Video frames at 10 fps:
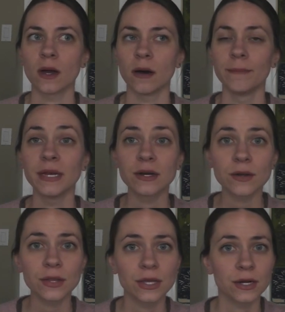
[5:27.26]

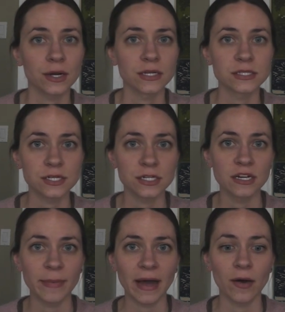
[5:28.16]
mineral that you're
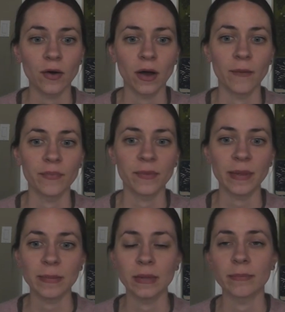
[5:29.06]
concerned about the
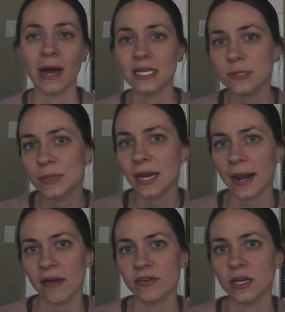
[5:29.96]
baby possibly
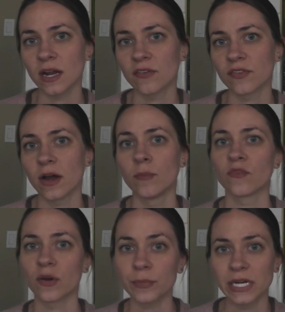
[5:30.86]
not having enough from
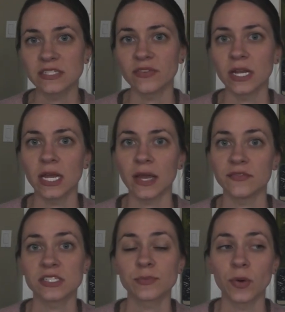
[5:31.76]
breastfeeding
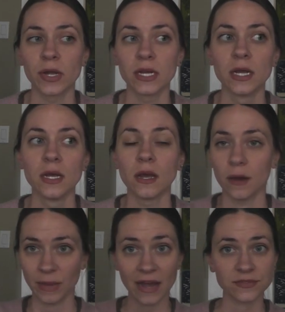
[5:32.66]
at this point,
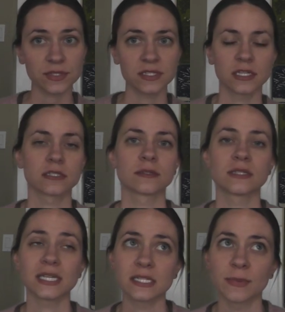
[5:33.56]
after the
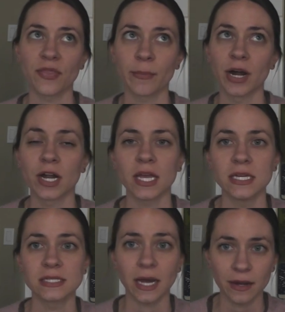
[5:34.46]
6-month mark,
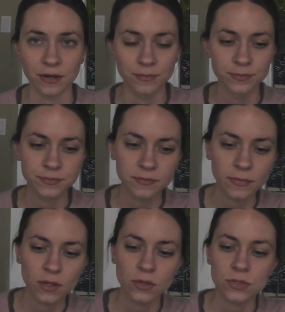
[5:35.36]
is iron.
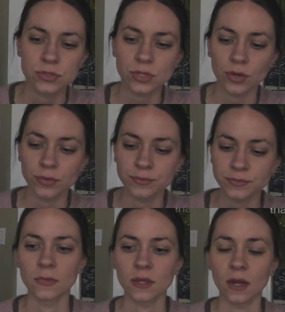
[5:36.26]

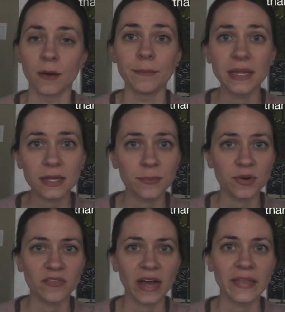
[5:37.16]
So meat can
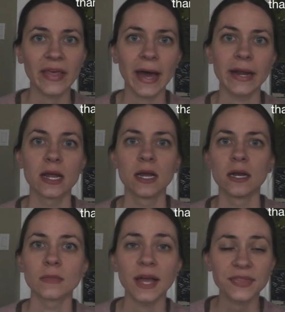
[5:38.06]
provide that.
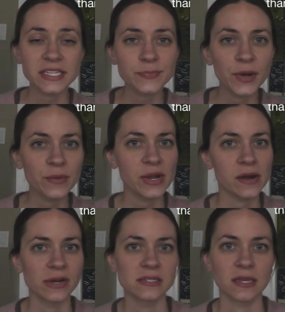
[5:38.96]
At this point, we
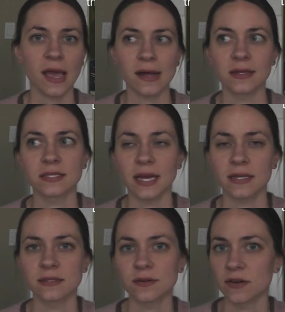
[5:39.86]
are raising Alice
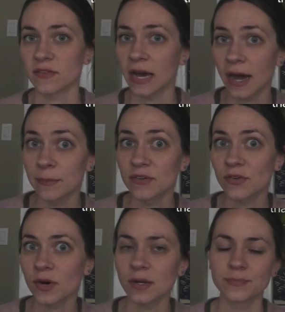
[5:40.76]
as sort of an
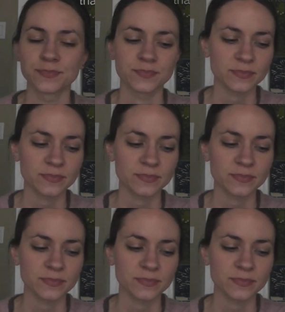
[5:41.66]
omnivore,